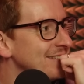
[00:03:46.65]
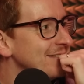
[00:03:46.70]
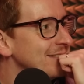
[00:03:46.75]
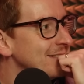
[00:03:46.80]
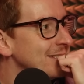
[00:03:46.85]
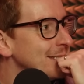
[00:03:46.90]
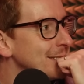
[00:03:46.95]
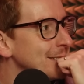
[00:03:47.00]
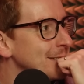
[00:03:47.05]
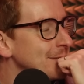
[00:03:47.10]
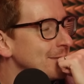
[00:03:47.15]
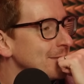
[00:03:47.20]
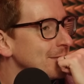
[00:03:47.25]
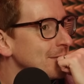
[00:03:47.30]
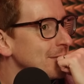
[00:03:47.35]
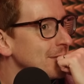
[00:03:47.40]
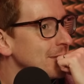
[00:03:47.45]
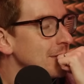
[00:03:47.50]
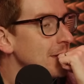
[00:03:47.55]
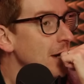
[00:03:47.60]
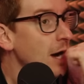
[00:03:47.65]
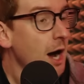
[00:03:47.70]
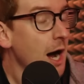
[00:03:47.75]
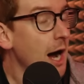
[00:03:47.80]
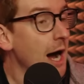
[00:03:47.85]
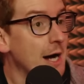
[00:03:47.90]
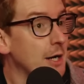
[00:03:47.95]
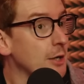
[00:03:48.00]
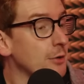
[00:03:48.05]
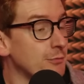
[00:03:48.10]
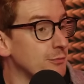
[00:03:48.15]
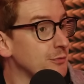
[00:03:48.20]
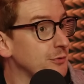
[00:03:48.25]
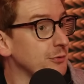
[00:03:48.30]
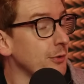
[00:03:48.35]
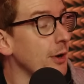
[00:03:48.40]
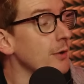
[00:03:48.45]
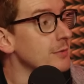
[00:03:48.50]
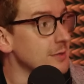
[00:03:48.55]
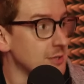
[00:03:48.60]
Like, I've got memories. I got
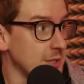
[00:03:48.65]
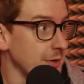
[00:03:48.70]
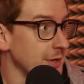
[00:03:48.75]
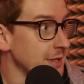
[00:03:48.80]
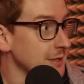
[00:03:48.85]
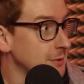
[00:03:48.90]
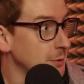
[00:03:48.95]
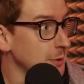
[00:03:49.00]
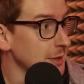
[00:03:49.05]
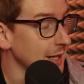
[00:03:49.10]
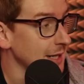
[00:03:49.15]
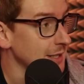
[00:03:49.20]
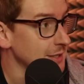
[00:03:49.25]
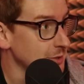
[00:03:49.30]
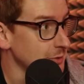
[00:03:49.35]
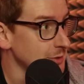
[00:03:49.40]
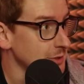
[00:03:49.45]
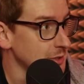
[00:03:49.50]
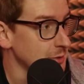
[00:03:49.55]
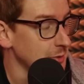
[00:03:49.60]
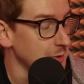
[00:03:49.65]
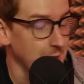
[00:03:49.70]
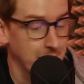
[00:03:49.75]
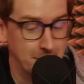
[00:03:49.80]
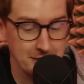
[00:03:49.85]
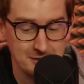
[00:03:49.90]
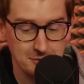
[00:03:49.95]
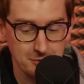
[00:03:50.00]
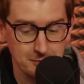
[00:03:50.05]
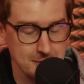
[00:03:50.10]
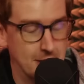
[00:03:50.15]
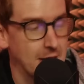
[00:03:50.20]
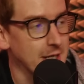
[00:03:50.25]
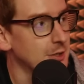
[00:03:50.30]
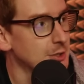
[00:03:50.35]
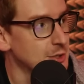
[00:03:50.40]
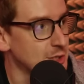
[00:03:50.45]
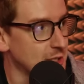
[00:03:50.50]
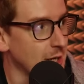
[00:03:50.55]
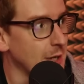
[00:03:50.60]
thrown, sorry, quickly, sorry to interrupt. I
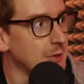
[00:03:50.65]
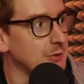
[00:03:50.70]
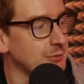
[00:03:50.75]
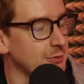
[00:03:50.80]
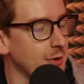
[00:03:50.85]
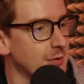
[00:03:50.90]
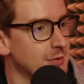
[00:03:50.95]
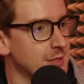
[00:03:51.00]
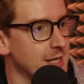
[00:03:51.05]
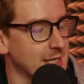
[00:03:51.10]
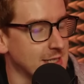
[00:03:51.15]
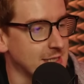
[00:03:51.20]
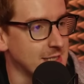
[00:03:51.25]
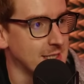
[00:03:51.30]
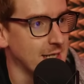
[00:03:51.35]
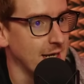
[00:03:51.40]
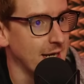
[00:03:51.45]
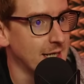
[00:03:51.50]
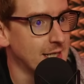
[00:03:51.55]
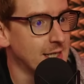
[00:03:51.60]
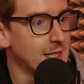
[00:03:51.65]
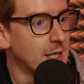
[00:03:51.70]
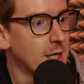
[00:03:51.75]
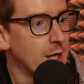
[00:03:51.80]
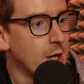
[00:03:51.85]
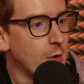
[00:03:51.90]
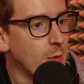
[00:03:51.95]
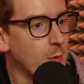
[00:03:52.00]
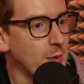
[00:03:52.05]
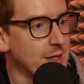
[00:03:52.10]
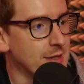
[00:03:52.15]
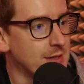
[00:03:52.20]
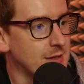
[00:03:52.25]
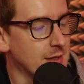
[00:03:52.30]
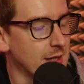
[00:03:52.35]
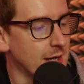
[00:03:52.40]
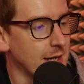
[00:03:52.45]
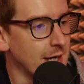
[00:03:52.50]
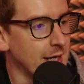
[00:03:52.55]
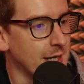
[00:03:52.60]
got so thrown yesterday with
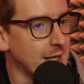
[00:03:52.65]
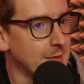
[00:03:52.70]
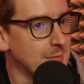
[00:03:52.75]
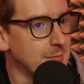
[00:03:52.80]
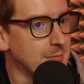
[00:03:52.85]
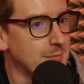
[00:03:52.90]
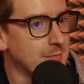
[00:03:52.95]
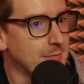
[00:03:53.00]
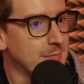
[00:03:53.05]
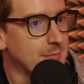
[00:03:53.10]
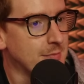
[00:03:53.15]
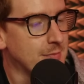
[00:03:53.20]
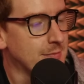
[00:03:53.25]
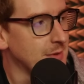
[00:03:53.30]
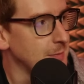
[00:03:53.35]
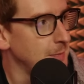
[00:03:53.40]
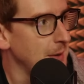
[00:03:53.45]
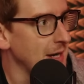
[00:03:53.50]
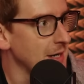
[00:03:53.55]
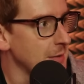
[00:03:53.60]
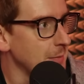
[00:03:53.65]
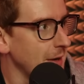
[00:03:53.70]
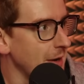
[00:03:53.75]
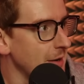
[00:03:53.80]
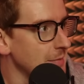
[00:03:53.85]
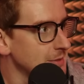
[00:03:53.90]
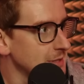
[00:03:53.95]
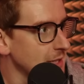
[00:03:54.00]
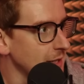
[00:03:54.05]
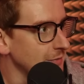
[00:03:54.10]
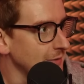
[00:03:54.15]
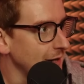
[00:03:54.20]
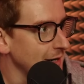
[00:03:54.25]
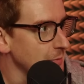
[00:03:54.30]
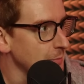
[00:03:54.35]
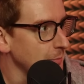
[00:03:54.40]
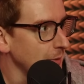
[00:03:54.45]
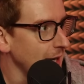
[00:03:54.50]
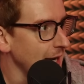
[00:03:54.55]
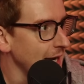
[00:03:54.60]
the Panda Blair himself,
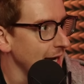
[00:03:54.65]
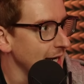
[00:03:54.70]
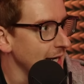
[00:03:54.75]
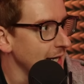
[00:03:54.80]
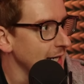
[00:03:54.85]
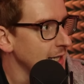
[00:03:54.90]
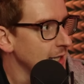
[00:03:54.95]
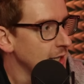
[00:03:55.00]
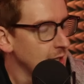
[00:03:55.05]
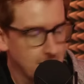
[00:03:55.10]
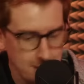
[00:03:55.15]
Adam Blair. Yep.